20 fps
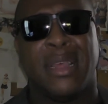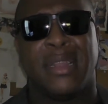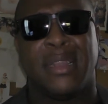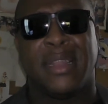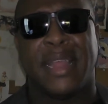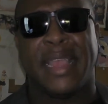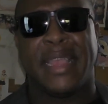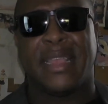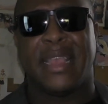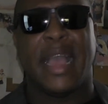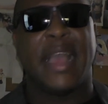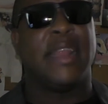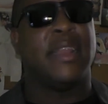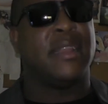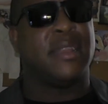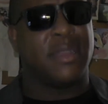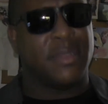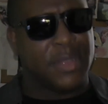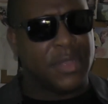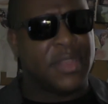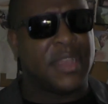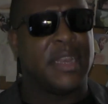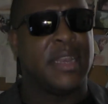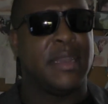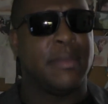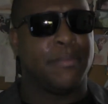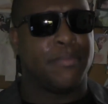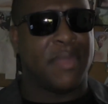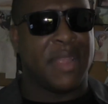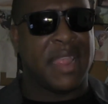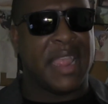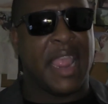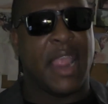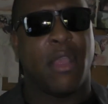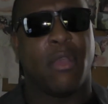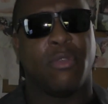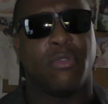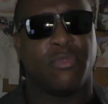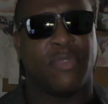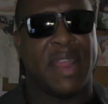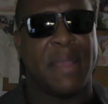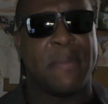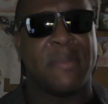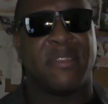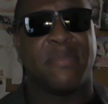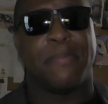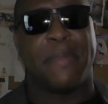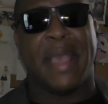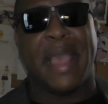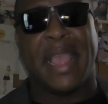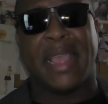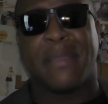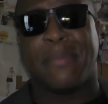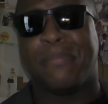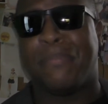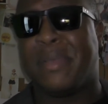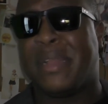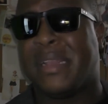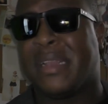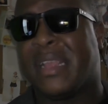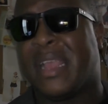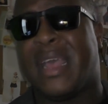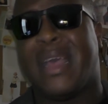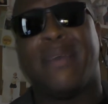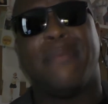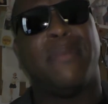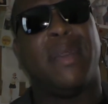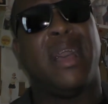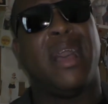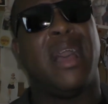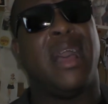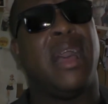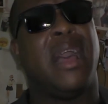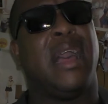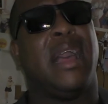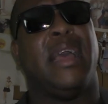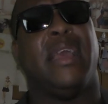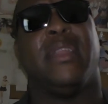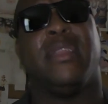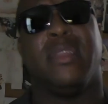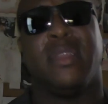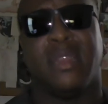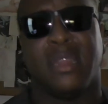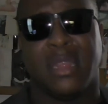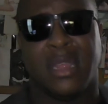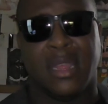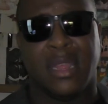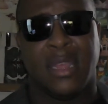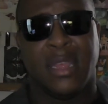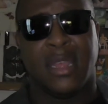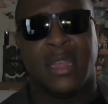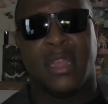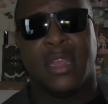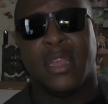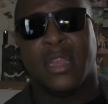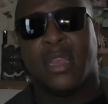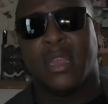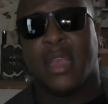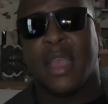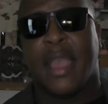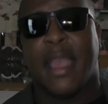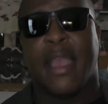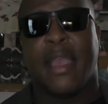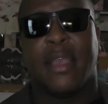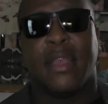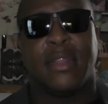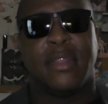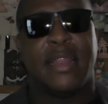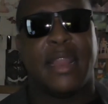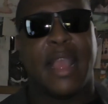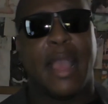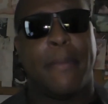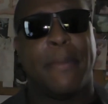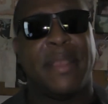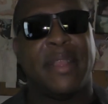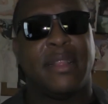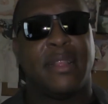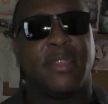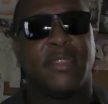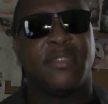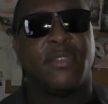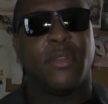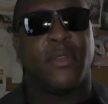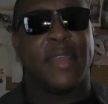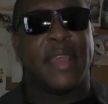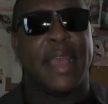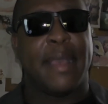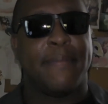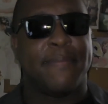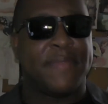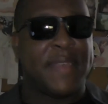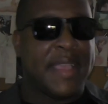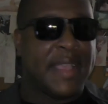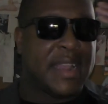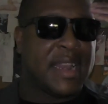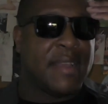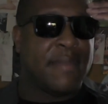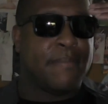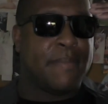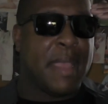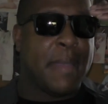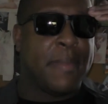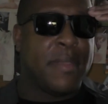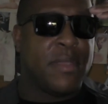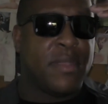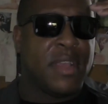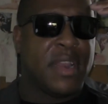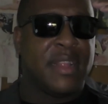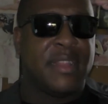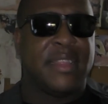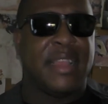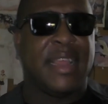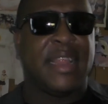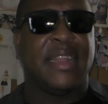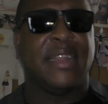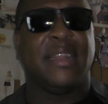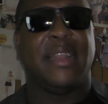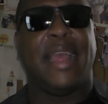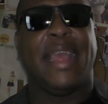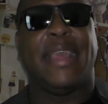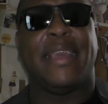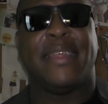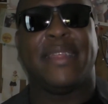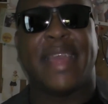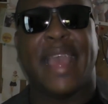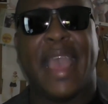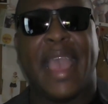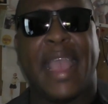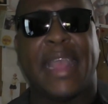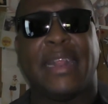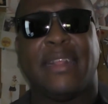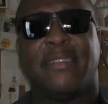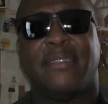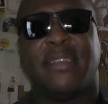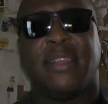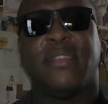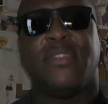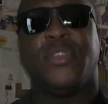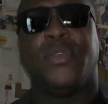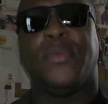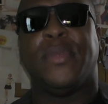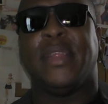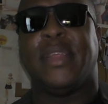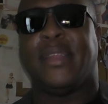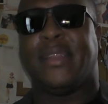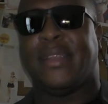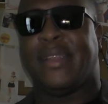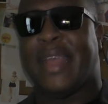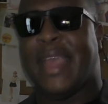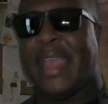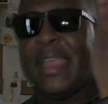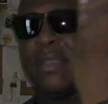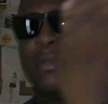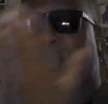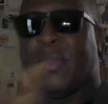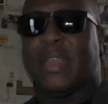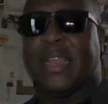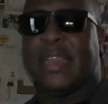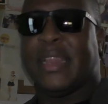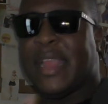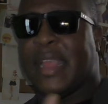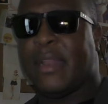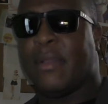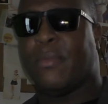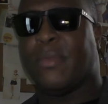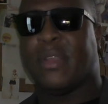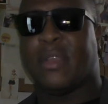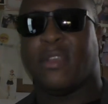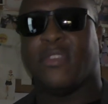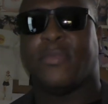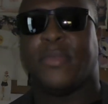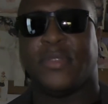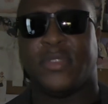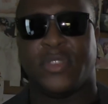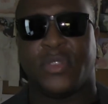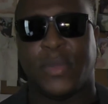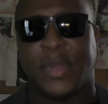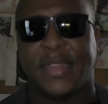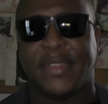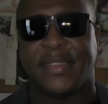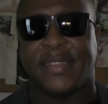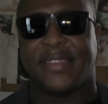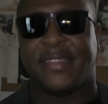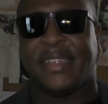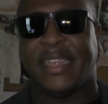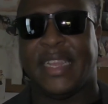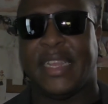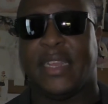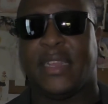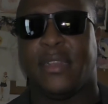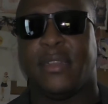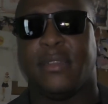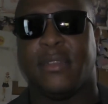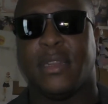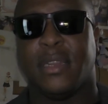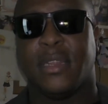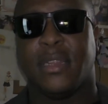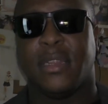Like, I don't know, you couldn't bring Harold Ramis back, but come on. I mean, the story I'm thinking of, maybe you could have done it like that instead of doing it like what you did with Ghostbusters 2016.